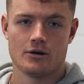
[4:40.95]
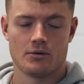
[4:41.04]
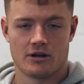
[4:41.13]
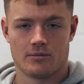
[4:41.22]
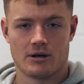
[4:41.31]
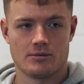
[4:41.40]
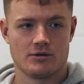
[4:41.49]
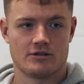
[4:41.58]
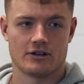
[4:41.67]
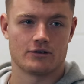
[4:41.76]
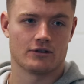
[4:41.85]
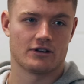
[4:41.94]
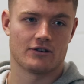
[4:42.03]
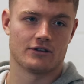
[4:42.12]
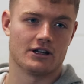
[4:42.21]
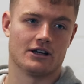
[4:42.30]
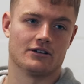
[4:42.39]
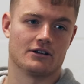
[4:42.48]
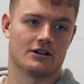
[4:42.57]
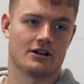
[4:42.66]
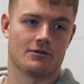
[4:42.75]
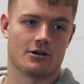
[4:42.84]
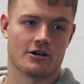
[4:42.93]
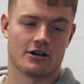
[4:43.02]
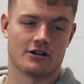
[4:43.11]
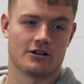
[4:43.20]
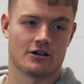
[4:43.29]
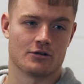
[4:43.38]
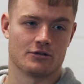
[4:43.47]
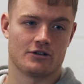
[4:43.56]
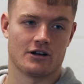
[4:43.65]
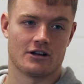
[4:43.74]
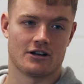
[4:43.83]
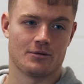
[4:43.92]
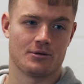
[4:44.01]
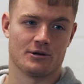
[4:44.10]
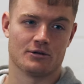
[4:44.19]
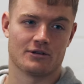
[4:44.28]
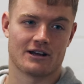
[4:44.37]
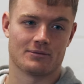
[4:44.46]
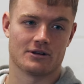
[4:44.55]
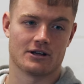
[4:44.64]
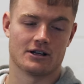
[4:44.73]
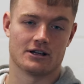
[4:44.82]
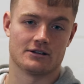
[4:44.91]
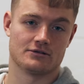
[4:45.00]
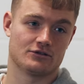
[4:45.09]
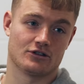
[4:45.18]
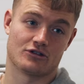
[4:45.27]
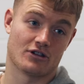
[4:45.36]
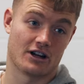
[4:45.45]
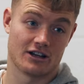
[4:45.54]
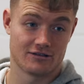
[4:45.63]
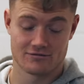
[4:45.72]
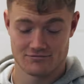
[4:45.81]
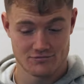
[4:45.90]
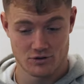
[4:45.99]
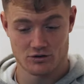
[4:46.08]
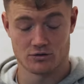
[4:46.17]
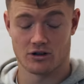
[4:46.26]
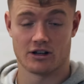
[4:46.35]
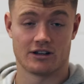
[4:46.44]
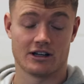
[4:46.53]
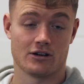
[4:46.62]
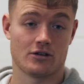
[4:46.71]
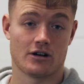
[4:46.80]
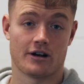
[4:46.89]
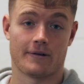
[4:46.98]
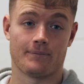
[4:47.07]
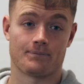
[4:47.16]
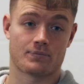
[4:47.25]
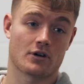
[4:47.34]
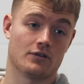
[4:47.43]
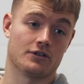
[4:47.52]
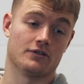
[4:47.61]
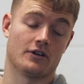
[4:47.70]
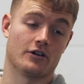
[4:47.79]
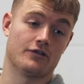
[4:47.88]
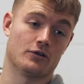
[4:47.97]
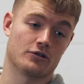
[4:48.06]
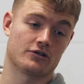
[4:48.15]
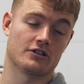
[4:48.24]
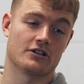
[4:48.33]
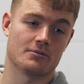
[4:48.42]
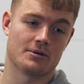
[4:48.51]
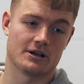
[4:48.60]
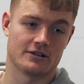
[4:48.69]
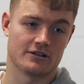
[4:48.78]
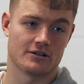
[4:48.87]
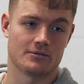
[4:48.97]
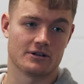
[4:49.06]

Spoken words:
within maybe 6 or 7 days of the club going under, I was turning up in Northampton kit to train, which was ideal. Obviously very fortunate compared to some of